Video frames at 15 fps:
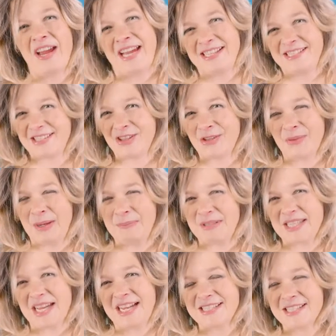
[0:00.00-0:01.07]
or head to the
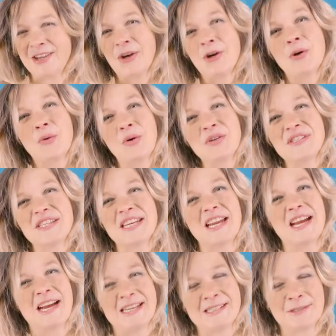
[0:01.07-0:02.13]
website,
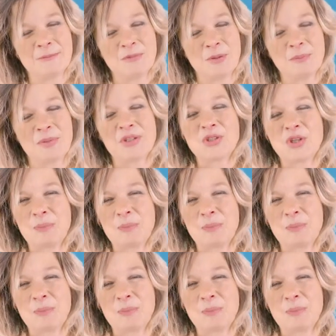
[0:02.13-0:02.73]
quoting item number